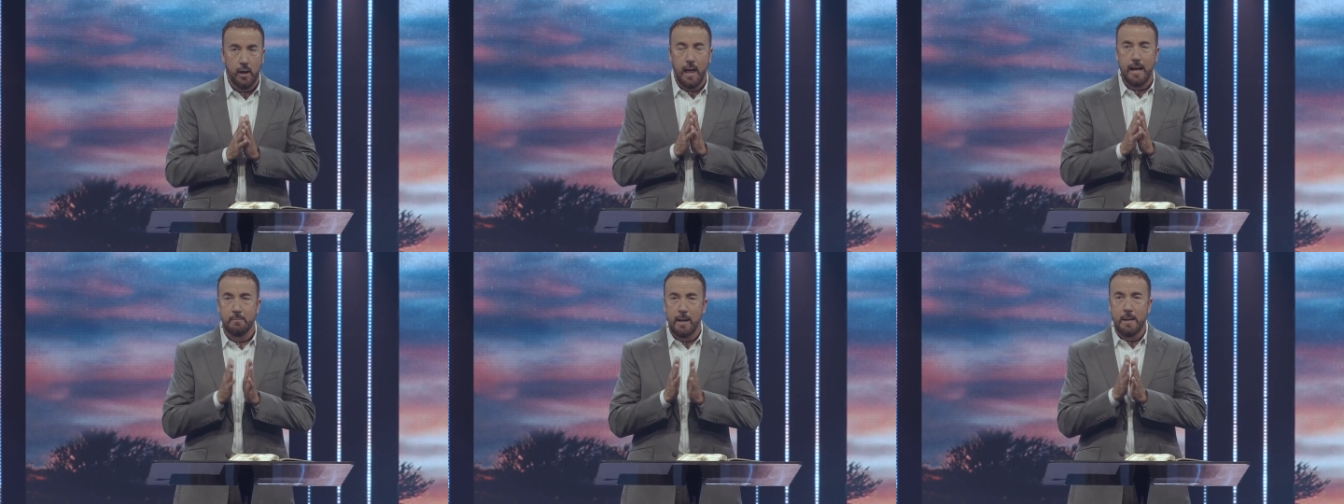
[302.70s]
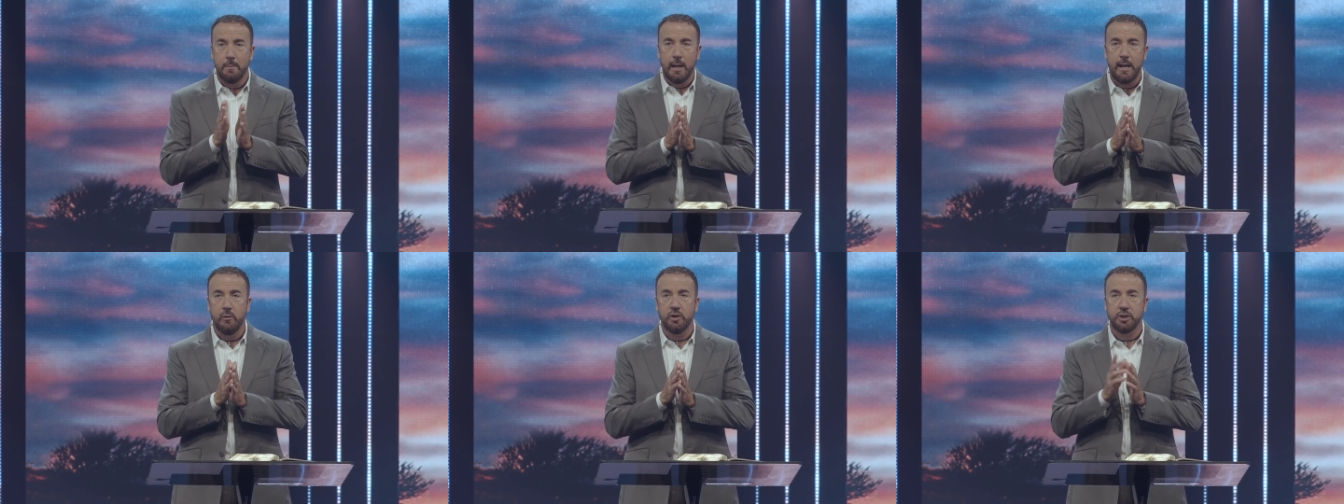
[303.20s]
like many
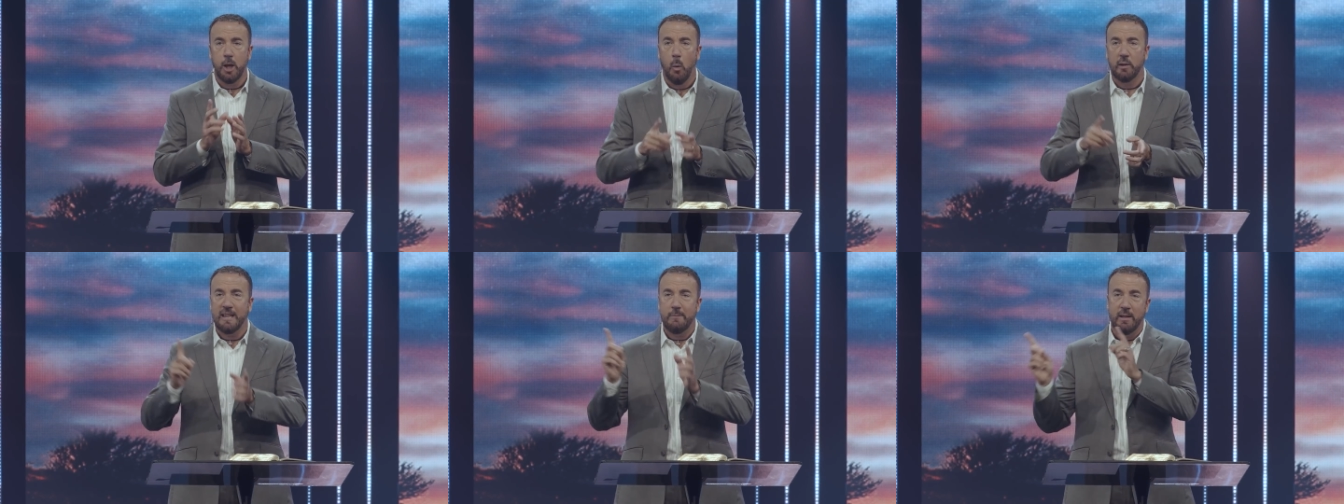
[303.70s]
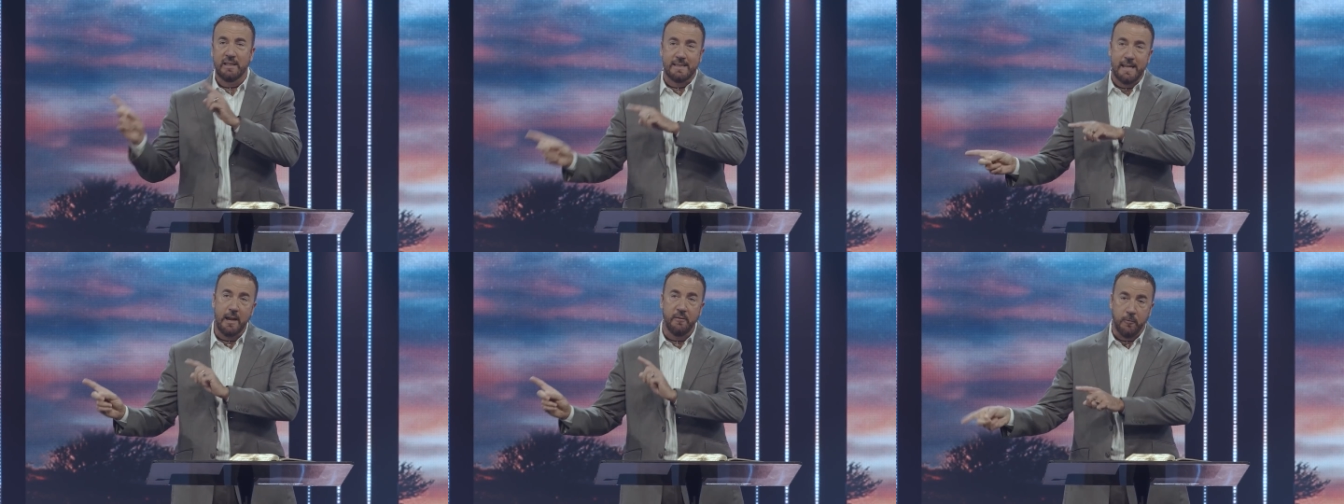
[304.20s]
believers know what they've been
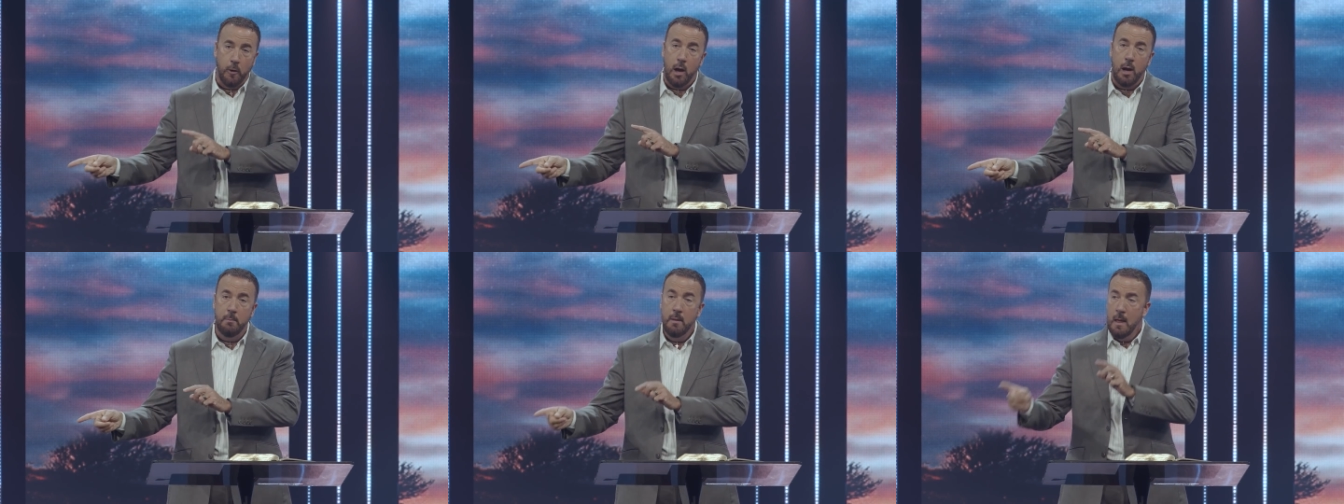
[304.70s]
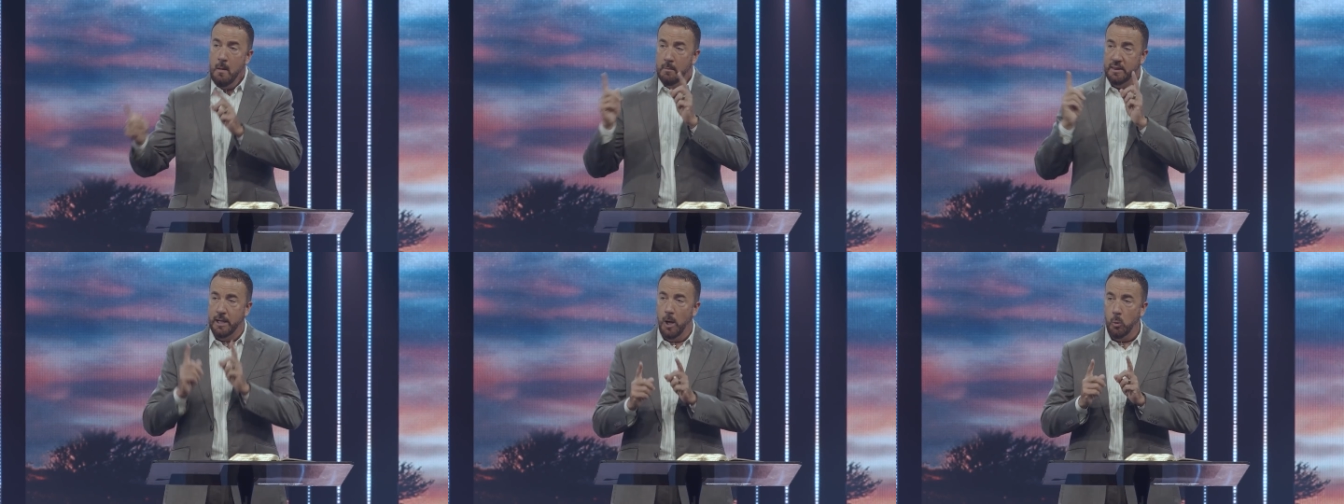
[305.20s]
saved from, but
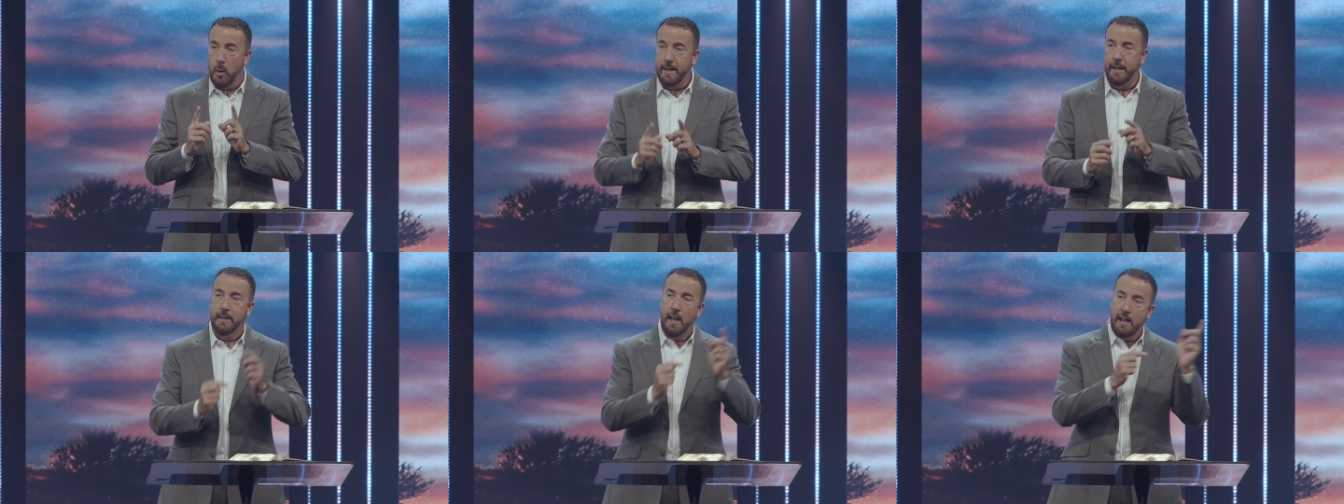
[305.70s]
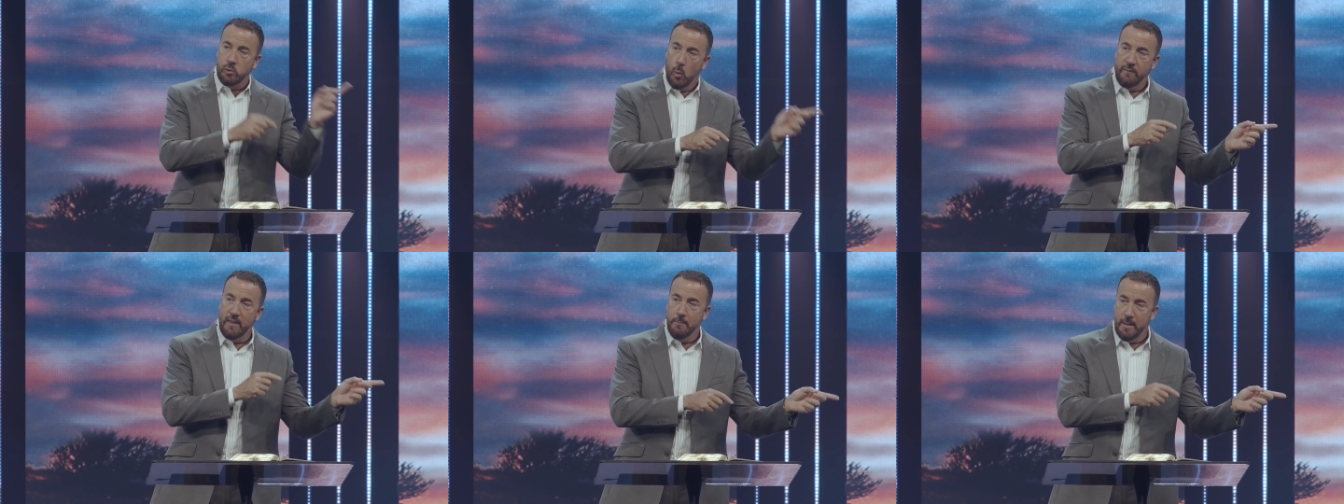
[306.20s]
they don't recognize
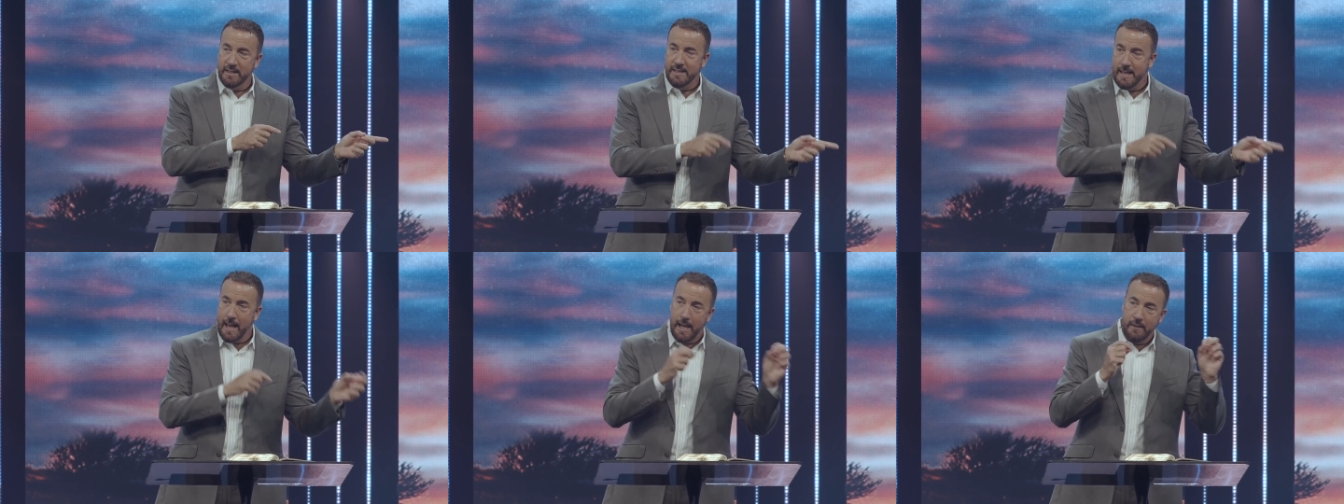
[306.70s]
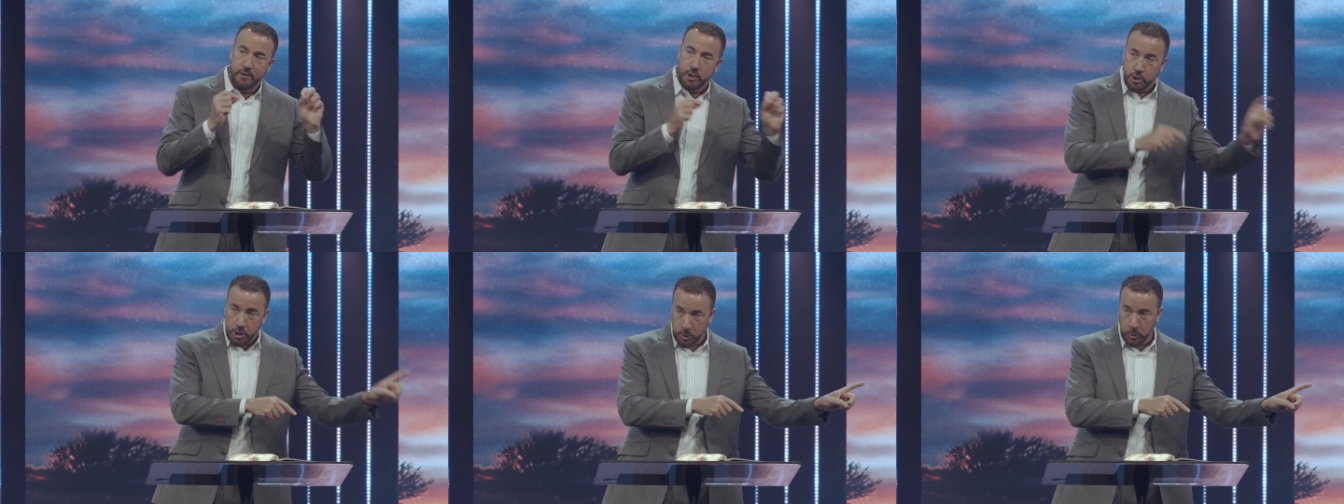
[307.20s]
what they've been saved
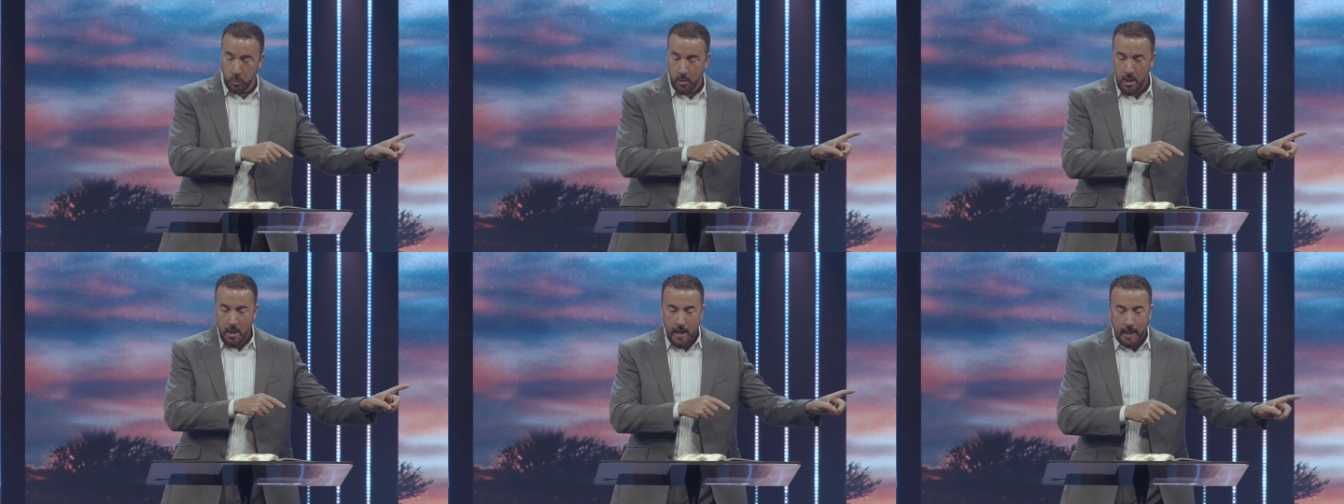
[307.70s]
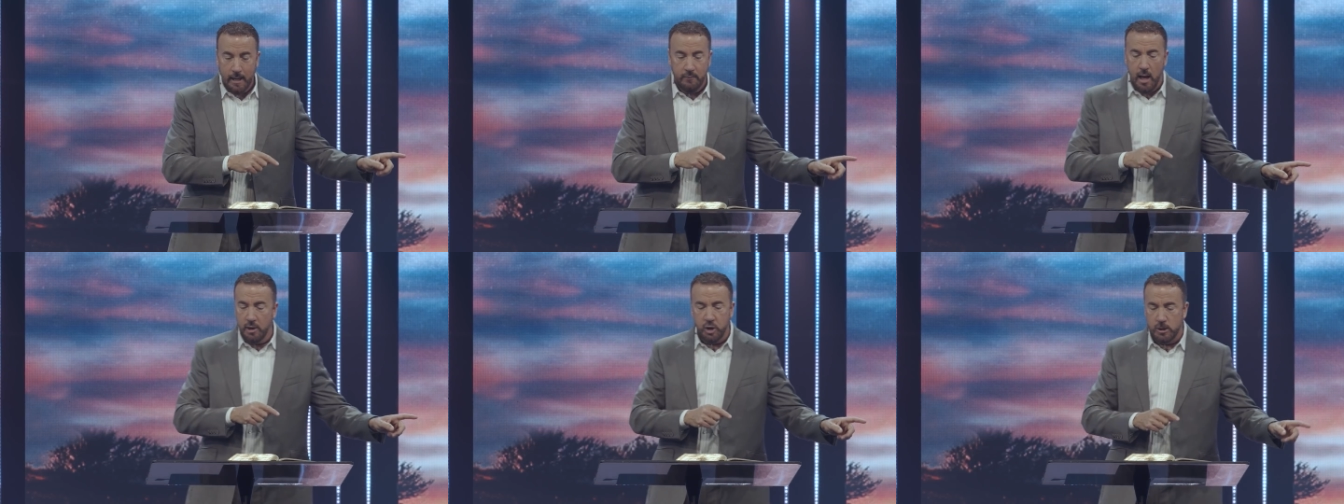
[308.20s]
to. And I've
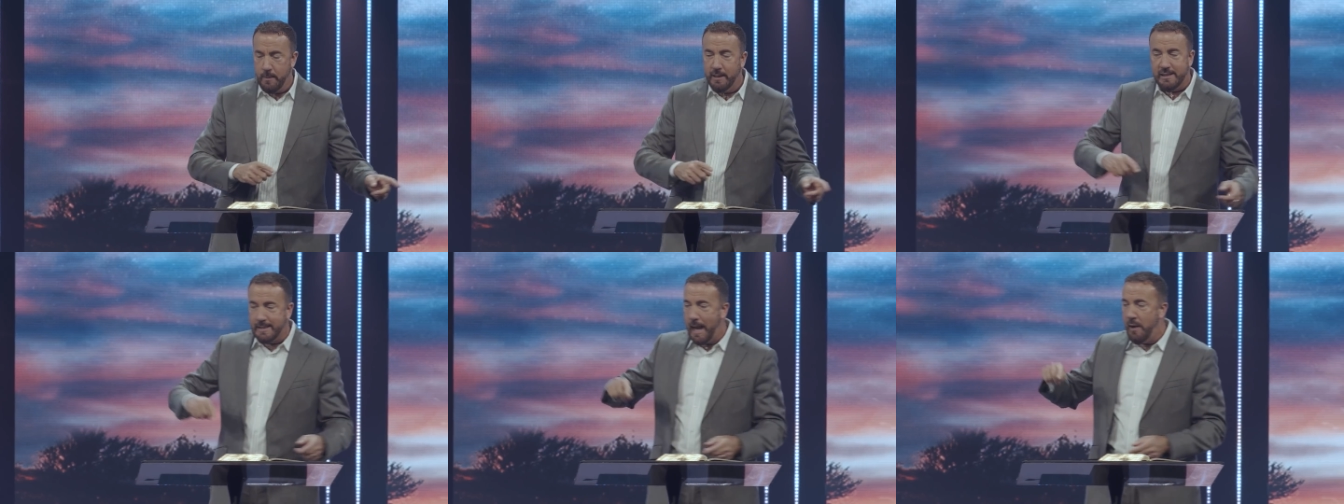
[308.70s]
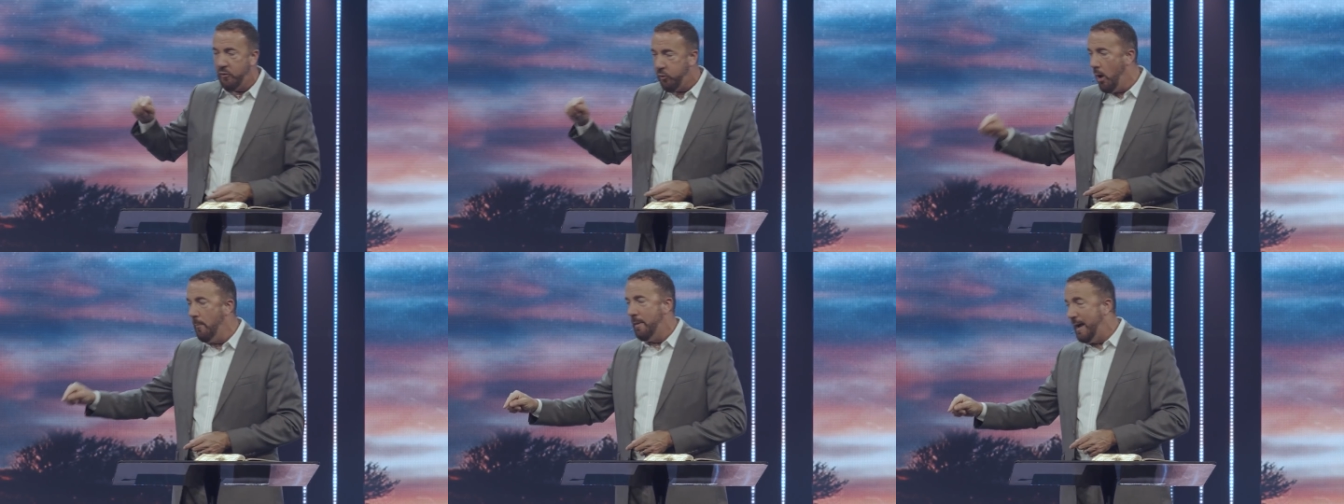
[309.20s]
not just been saved
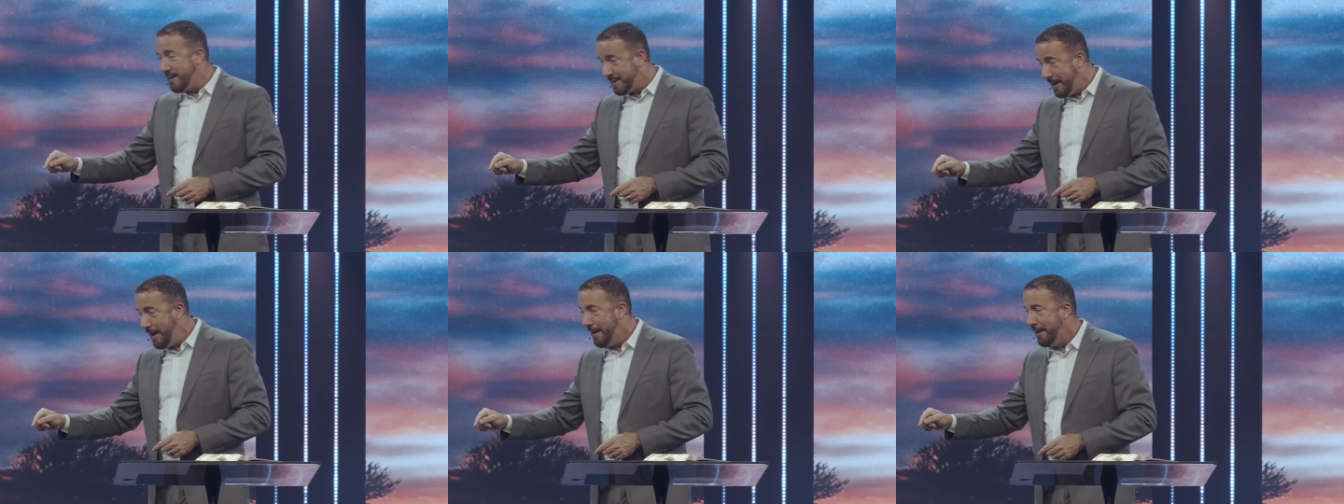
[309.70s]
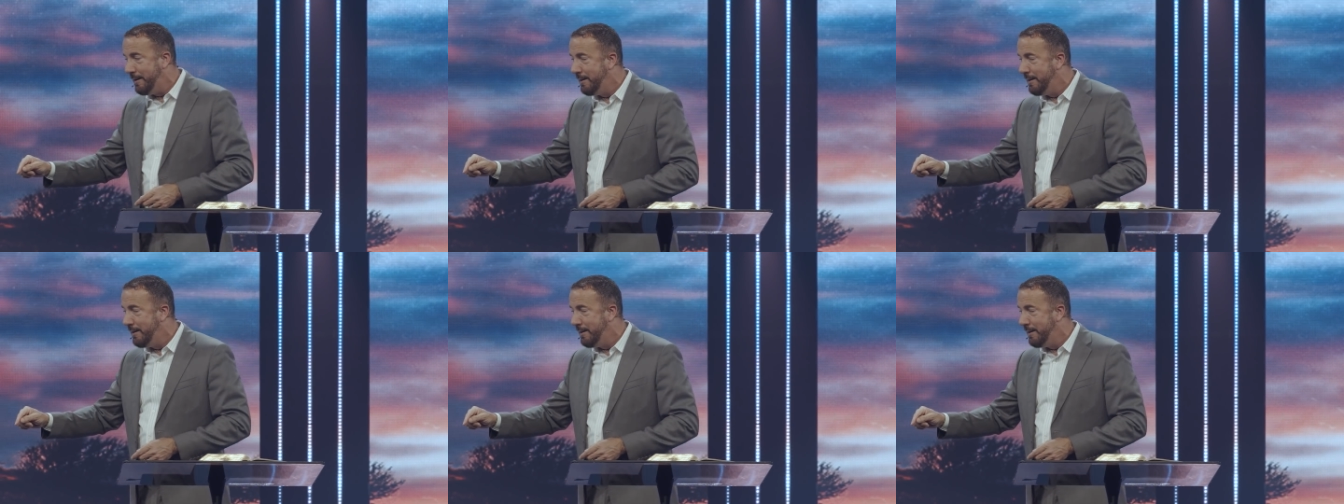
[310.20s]
from my sin.